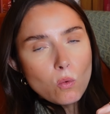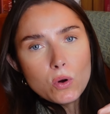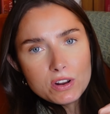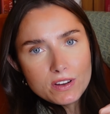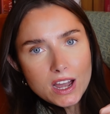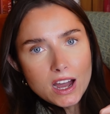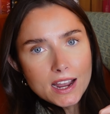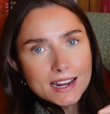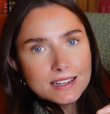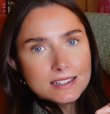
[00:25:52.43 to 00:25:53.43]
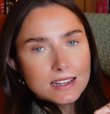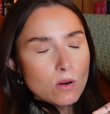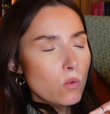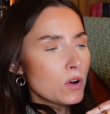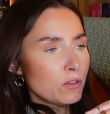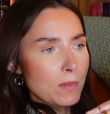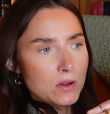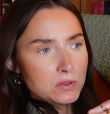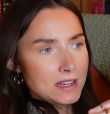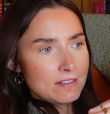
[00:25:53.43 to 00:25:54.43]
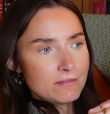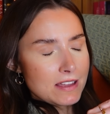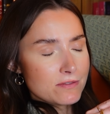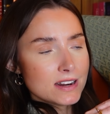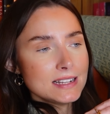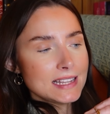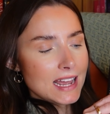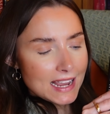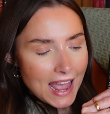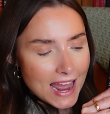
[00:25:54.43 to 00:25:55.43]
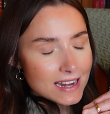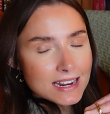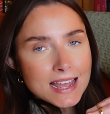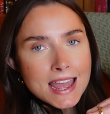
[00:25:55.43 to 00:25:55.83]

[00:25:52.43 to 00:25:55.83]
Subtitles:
One of a kind, one of my all-time favourites again,